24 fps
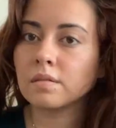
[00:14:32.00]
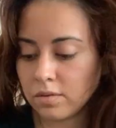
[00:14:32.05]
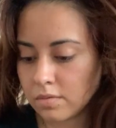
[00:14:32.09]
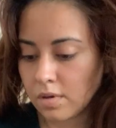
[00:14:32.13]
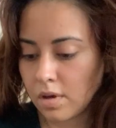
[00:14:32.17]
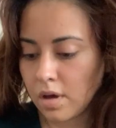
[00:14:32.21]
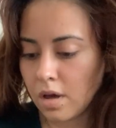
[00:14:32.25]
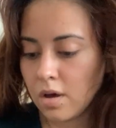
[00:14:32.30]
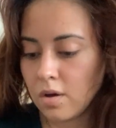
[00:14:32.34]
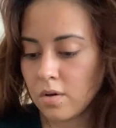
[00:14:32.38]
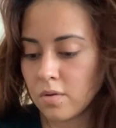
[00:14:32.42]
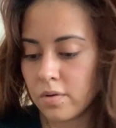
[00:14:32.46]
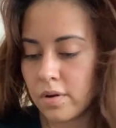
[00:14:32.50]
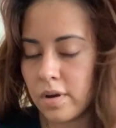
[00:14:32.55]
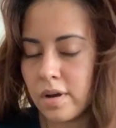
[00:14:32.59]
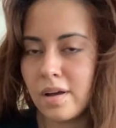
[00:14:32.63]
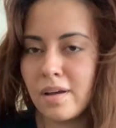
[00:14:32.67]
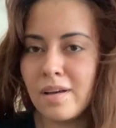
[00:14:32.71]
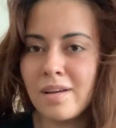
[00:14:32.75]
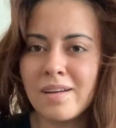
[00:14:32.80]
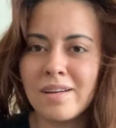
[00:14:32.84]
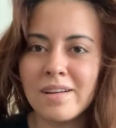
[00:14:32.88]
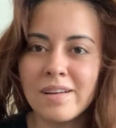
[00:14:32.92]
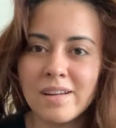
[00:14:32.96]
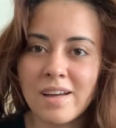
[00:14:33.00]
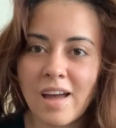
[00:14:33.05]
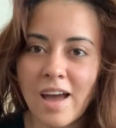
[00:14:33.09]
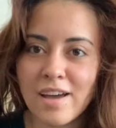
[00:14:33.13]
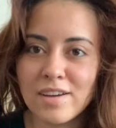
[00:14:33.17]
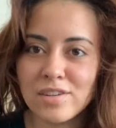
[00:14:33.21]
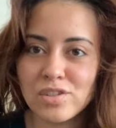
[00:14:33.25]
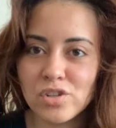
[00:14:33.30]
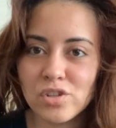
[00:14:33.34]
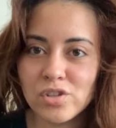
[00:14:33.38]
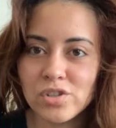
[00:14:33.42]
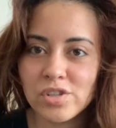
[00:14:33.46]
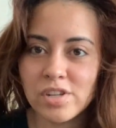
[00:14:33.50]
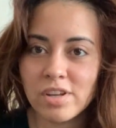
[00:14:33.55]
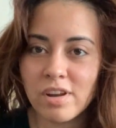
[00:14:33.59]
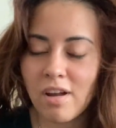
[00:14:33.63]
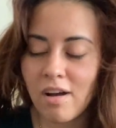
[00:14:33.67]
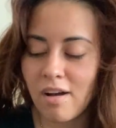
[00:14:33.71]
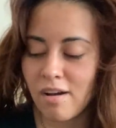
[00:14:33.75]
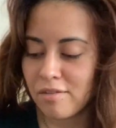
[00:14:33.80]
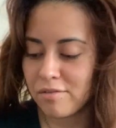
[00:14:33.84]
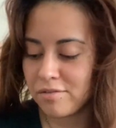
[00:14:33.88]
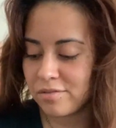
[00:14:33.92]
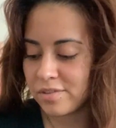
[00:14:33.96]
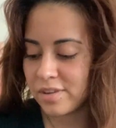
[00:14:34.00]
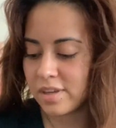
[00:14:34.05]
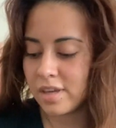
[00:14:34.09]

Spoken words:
Oh, I turned it off.